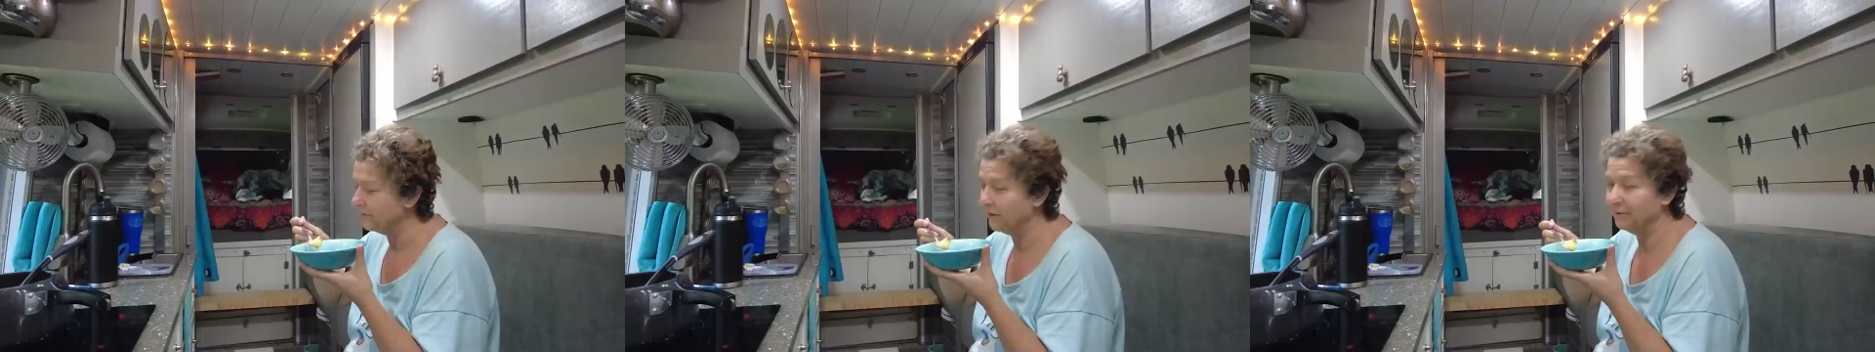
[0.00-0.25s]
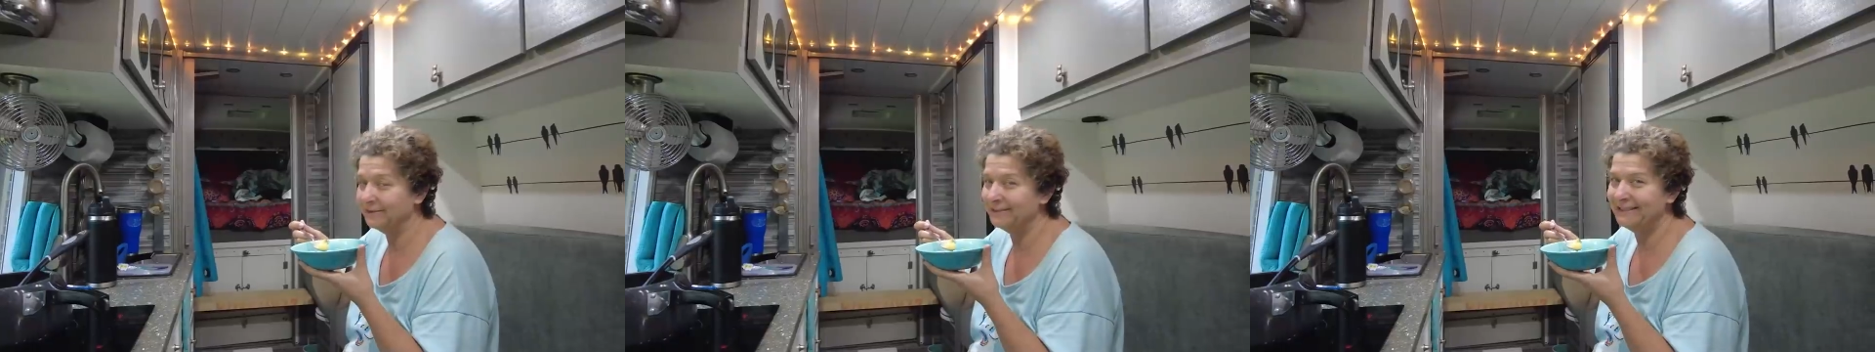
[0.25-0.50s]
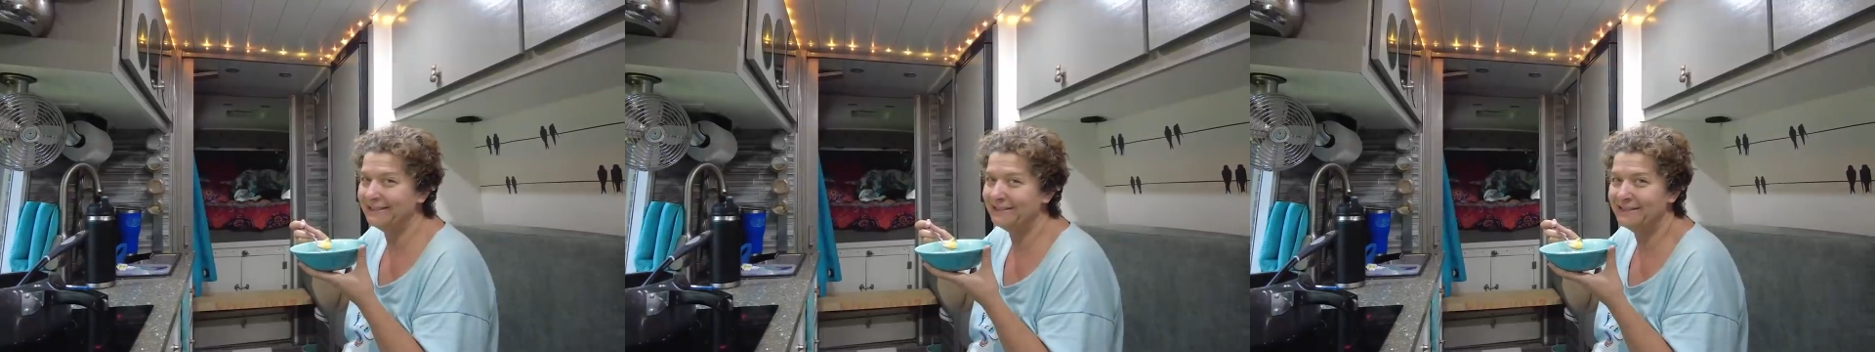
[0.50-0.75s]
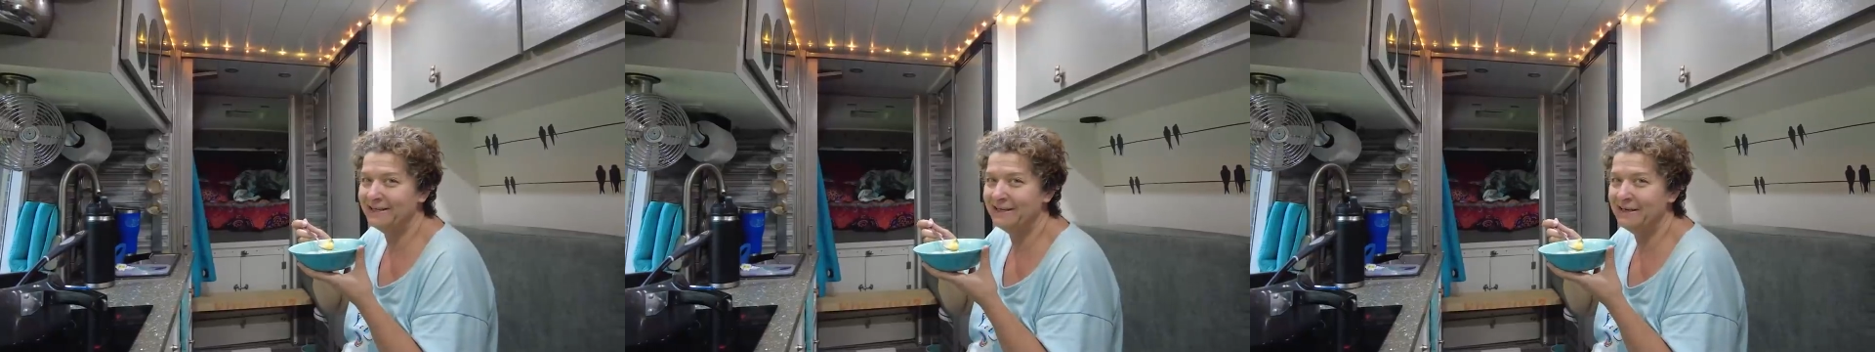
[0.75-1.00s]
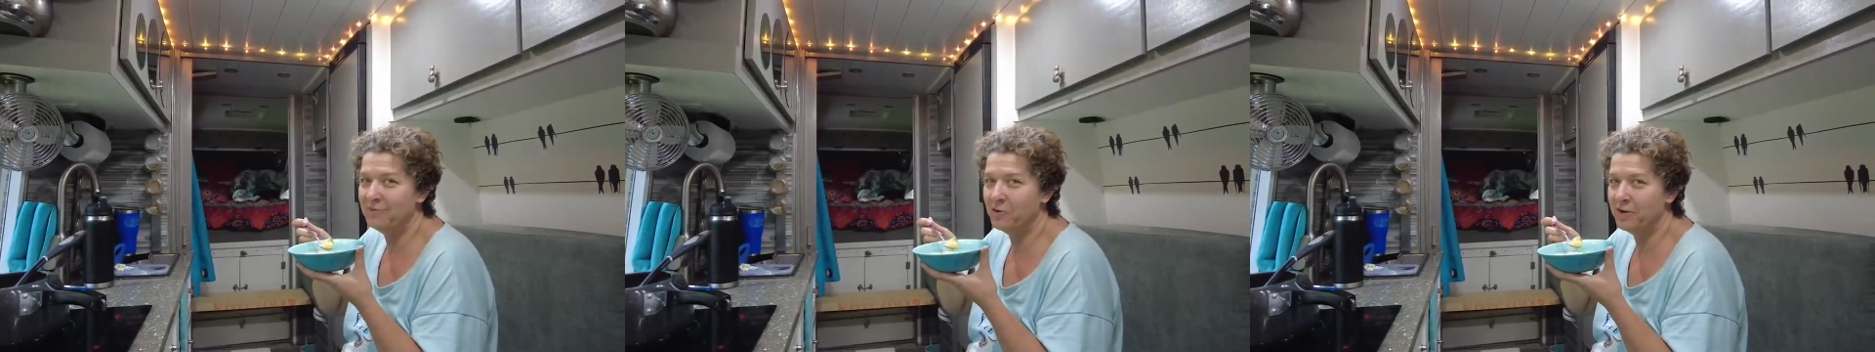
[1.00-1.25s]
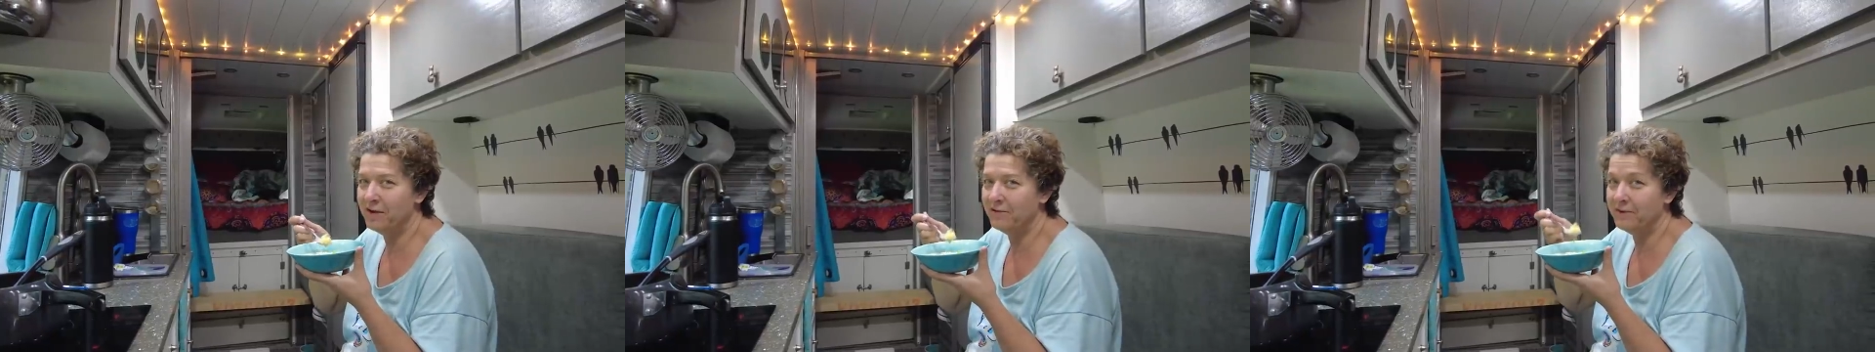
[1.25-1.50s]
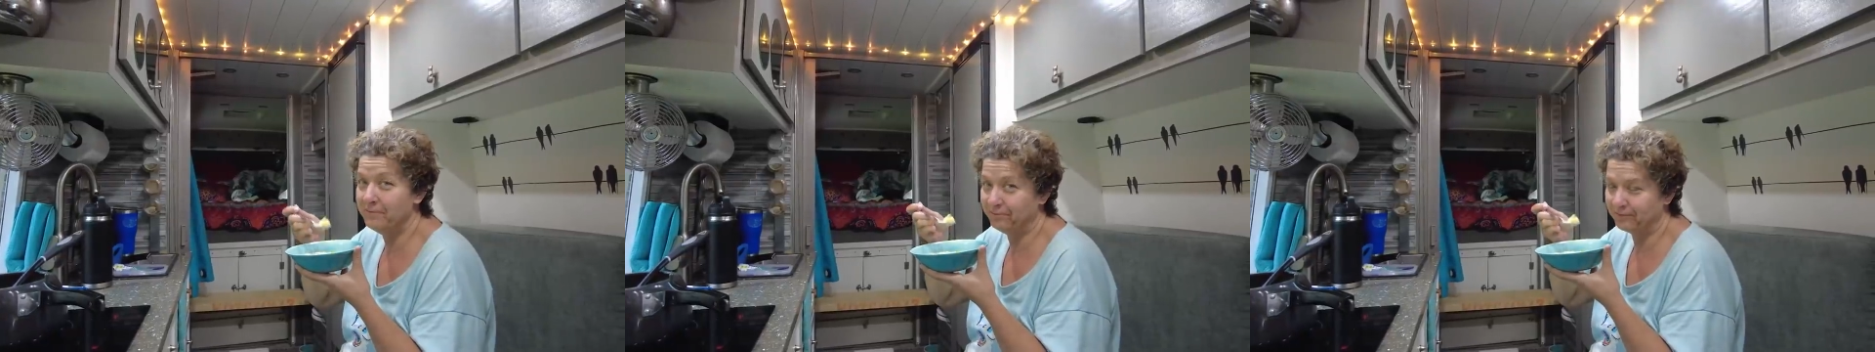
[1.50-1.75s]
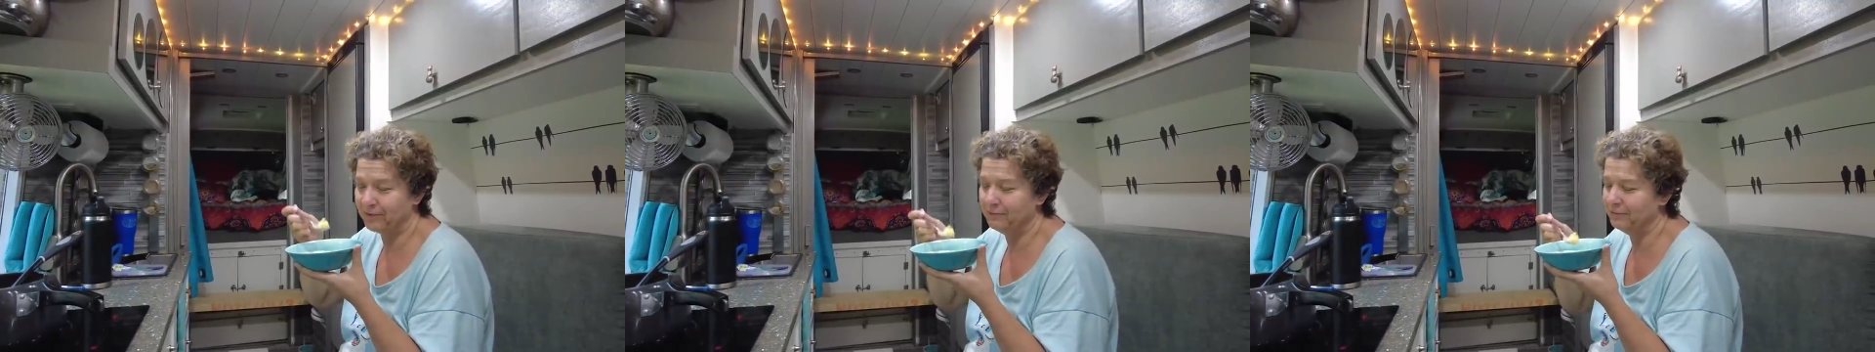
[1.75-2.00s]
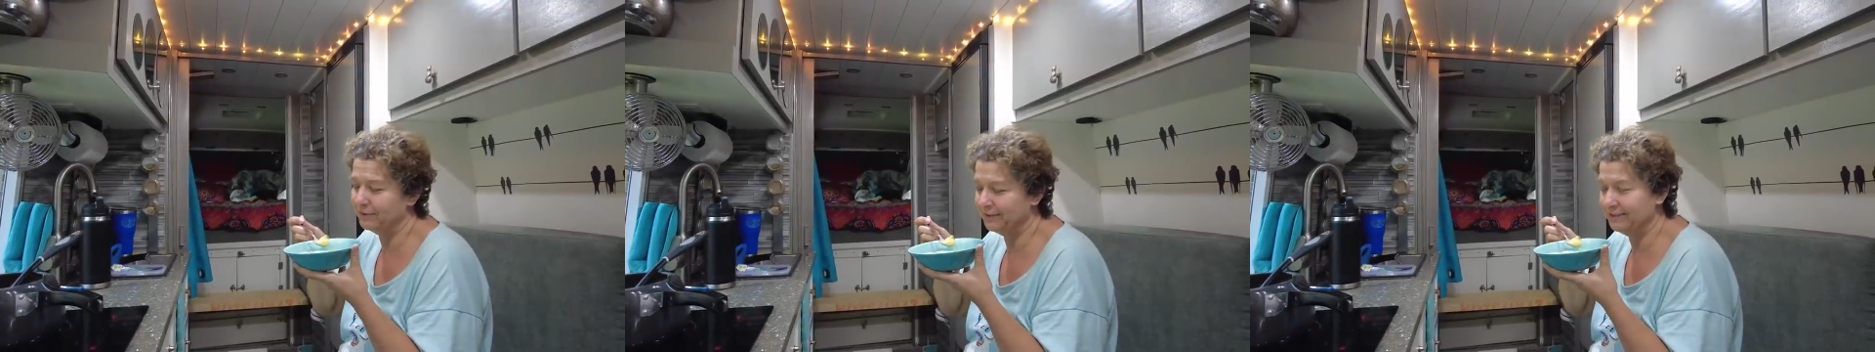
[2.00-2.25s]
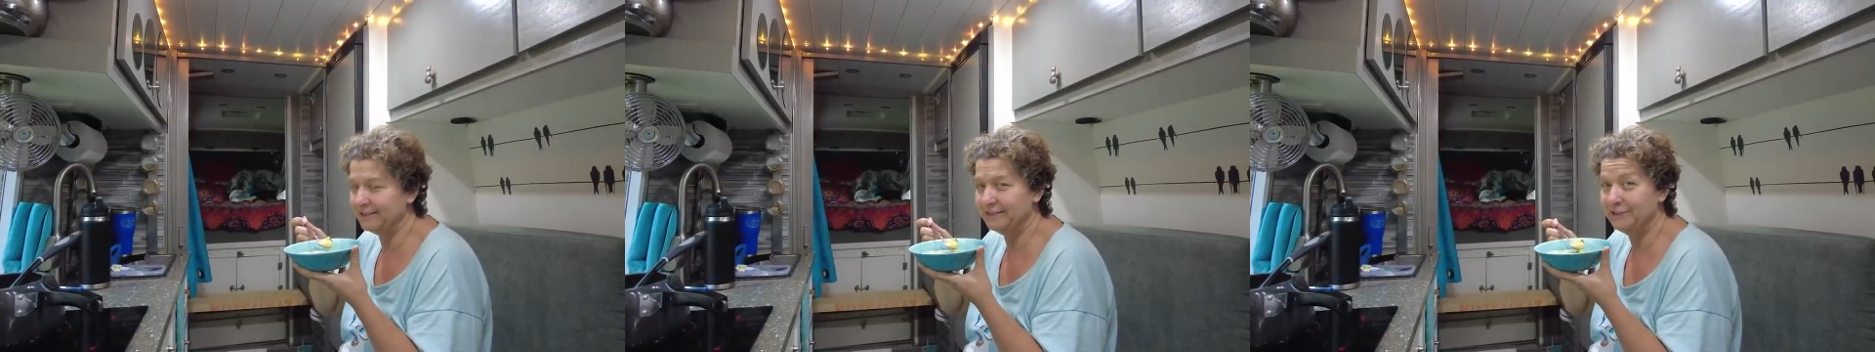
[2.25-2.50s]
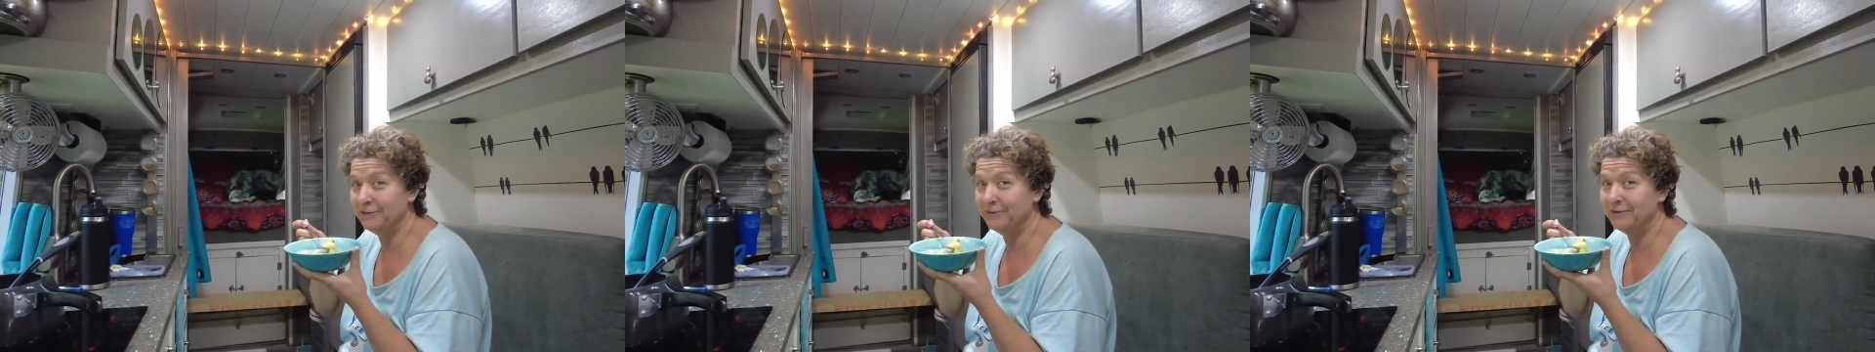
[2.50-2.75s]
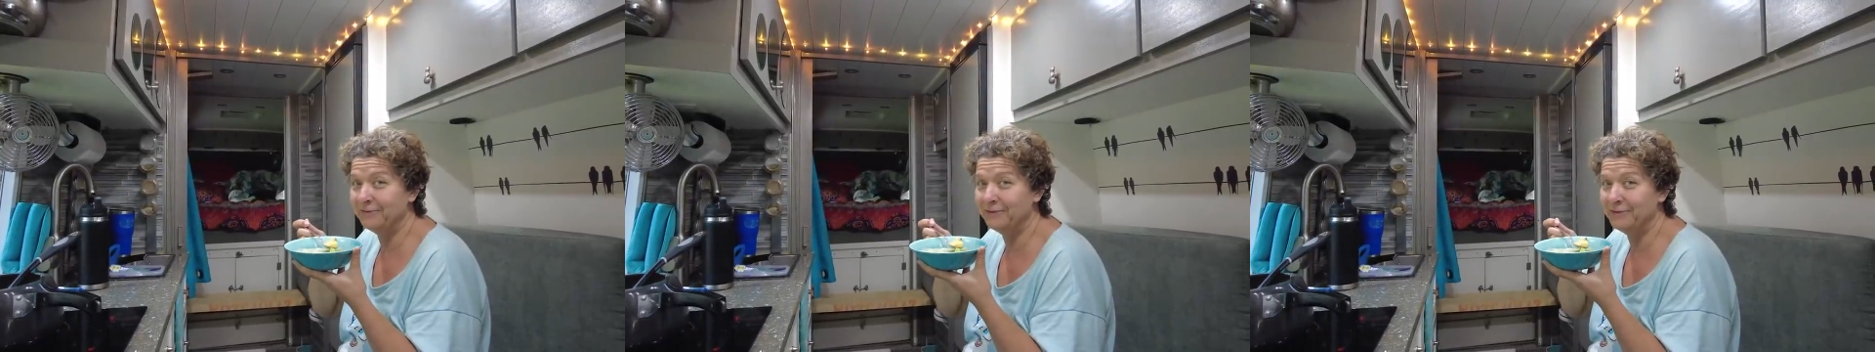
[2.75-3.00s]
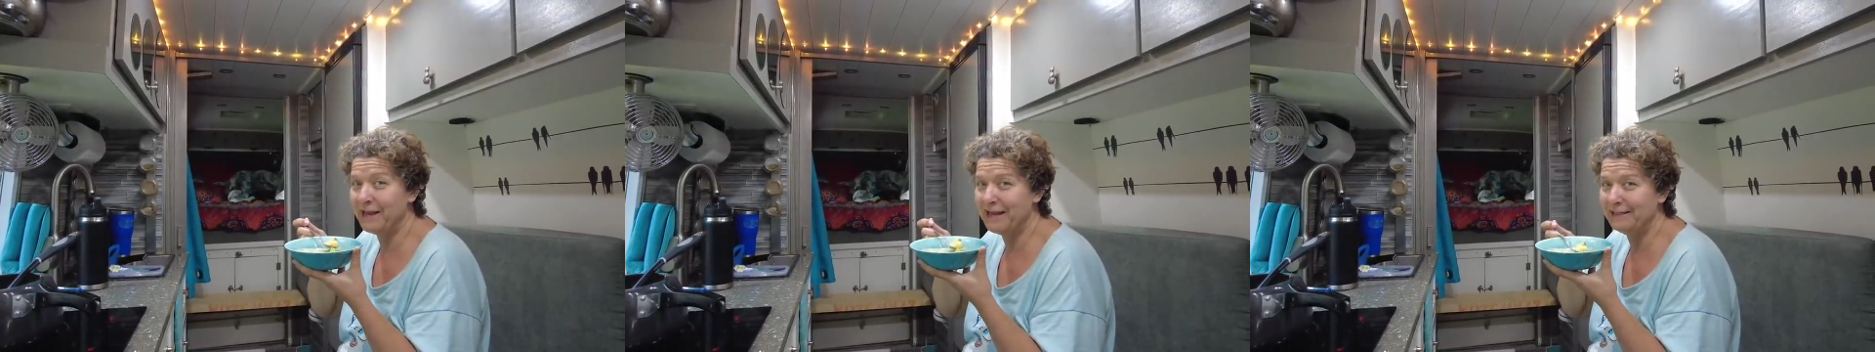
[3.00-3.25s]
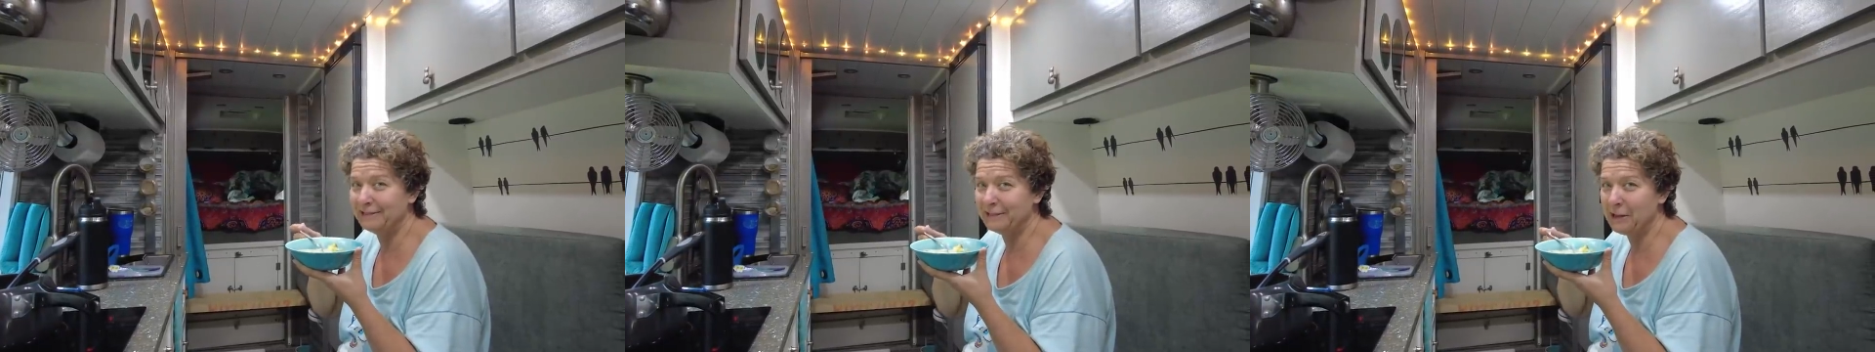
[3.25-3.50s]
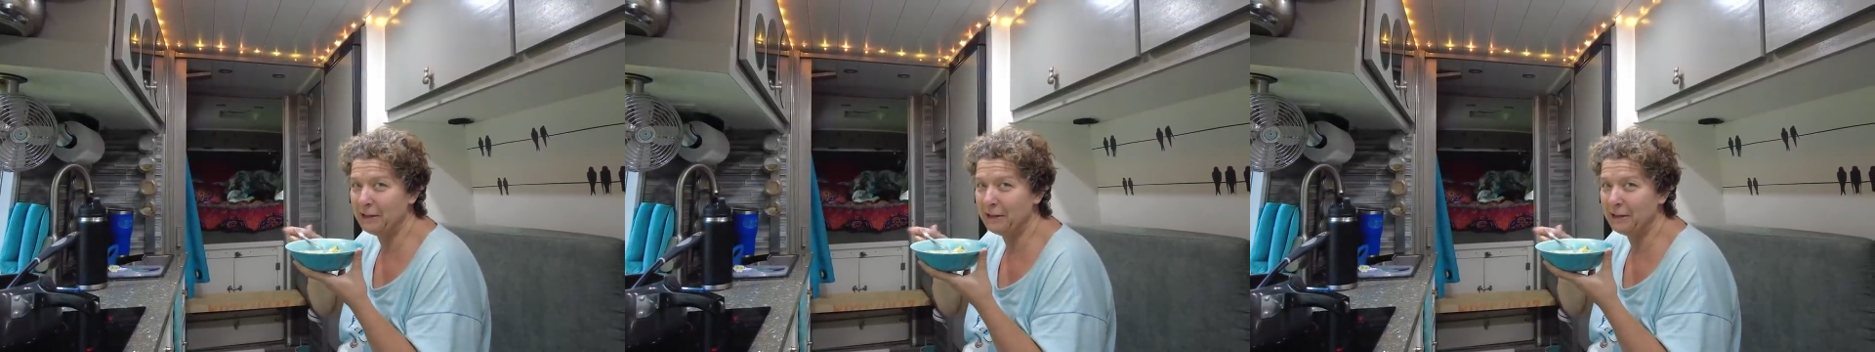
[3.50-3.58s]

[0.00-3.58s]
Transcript: y'all don't get to see any more of it. We're gonna see you in a few days.